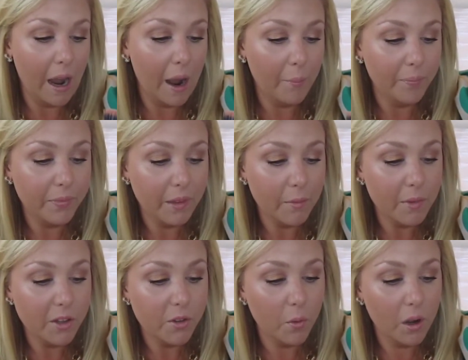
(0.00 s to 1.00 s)
um, let
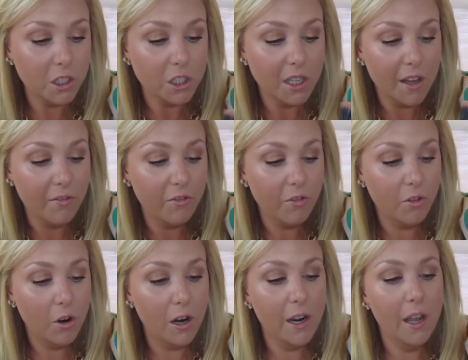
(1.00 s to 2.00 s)
me swatch that
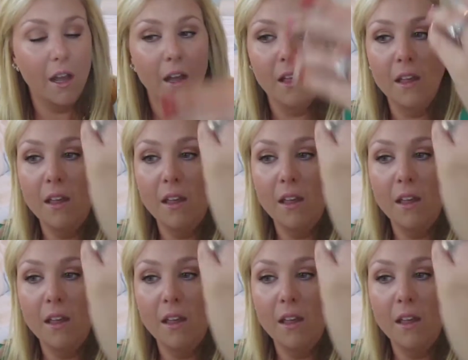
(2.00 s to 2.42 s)
for you.